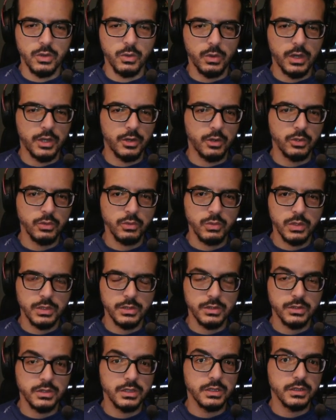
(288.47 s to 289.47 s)
No, I don't
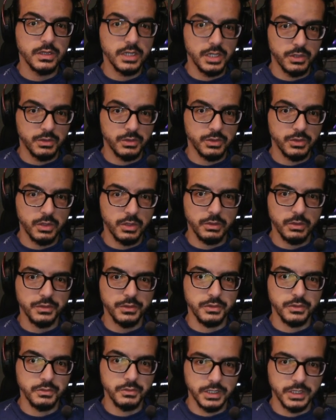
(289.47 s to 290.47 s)
want the heroes. I
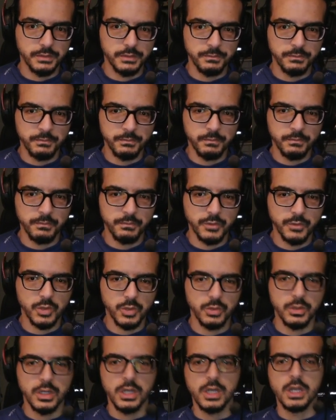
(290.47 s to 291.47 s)
want the arena.
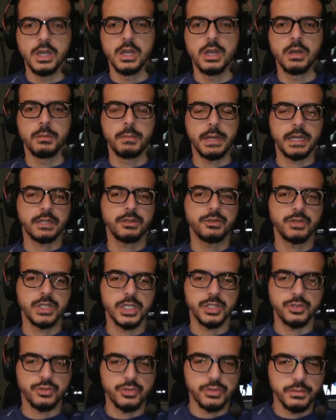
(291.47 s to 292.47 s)
So back to
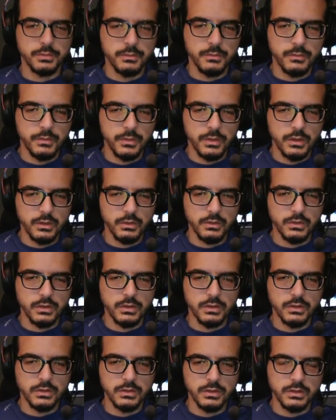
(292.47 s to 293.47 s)
the history.
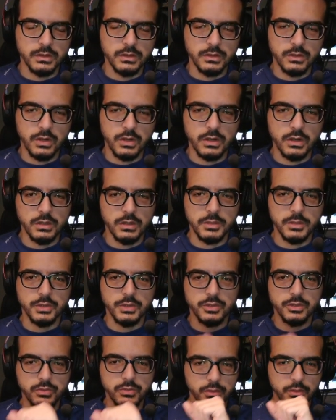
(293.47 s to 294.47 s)
We're talking
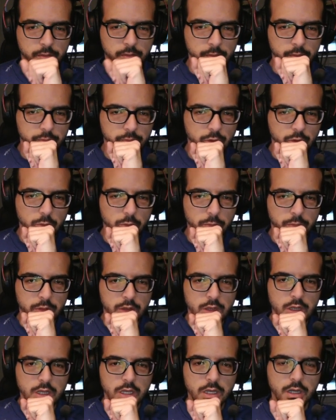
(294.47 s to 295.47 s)
about this one. So
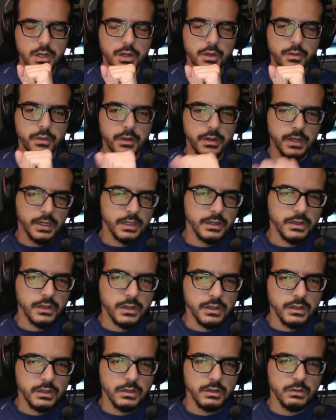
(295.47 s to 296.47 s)
the next
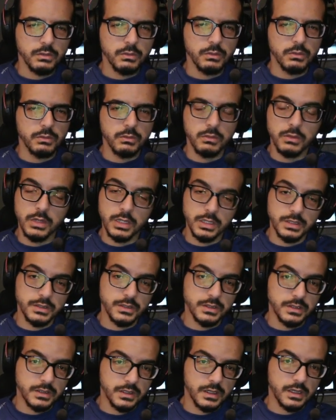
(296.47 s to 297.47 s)
thing
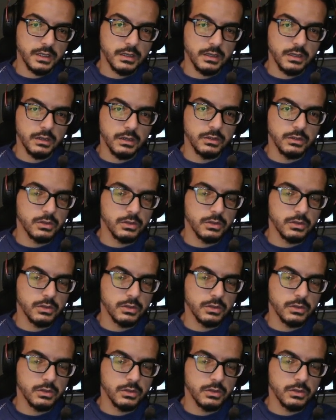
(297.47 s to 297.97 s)
is tech.